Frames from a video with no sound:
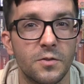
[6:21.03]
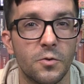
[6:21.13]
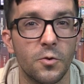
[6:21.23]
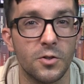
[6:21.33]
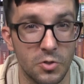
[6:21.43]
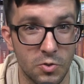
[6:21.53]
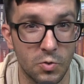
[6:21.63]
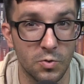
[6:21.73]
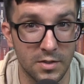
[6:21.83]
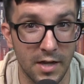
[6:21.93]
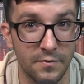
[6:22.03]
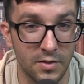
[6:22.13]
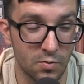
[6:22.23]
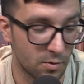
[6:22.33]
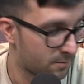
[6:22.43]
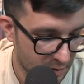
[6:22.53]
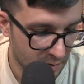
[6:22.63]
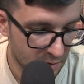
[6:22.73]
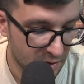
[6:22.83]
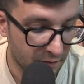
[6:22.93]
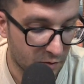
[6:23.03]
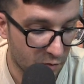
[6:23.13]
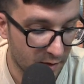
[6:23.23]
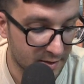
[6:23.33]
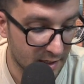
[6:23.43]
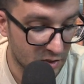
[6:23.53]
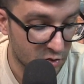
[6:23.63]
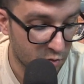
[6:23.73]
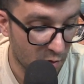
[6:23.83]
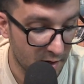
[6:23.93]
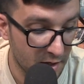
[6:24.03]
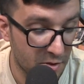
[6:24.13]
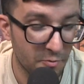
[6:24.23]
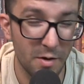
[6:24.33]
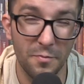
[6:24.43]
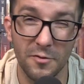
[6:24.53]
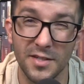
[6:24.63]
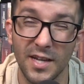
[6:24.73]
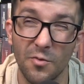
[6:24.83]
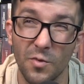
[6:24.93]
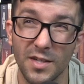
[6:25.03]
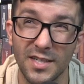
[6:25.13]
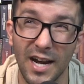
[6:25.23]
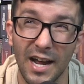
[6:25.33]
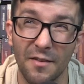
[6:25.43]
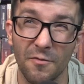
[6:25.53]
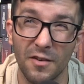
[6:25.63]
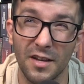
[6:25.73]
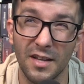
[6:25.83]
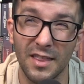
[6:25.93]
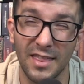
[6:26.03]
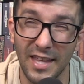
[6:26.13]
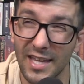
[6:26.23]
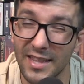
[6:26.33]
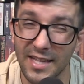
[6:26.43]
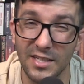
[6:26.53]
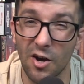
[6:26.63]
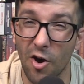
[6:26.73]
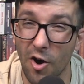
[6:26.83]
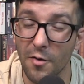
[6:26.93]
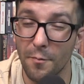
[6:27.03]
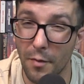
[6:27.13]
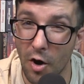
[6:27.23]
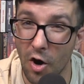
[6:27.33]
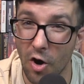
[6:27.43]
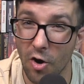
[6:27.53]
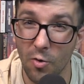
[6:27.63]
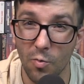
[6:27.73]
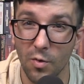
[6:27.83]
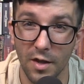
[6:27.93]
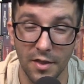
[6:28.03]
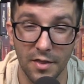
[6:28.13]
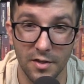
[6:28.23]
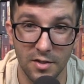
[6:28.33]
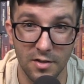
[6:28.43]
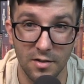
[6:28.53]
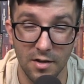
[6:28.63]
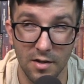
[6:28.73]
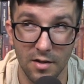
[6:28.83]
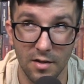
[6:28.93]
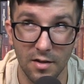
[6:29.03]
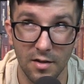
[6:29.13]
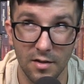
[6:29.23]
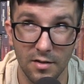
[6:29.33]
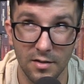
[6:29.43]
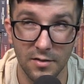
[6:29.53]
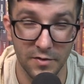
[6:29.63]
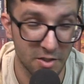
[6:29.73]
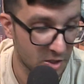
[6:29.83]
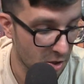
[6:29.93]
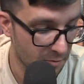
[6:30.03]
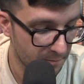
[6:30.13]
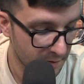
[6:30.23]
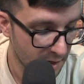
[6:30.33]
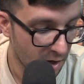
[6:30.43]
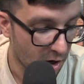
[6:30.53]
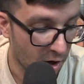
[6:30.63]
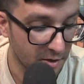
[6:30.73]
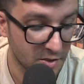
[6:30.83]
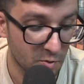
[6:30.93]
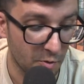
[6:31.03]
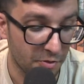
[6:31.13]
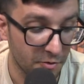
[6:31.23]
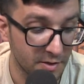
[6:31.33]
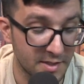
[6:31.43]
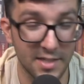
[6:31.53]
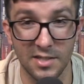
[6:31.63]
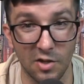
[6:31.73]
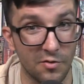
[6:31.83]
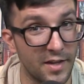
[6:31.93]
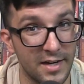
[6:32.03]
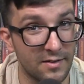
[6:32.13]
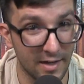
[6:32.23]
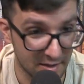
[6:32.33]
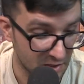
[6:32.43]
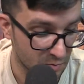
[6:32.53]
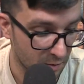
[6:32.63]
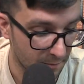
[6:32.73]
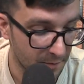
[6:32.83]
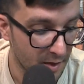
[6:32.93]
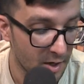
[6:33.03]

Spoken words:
see the critics' news course gave this one. So you have critics a 23%, which I think that's on par with Da Vinci Code. Audience score 36, though. They didn't like this one.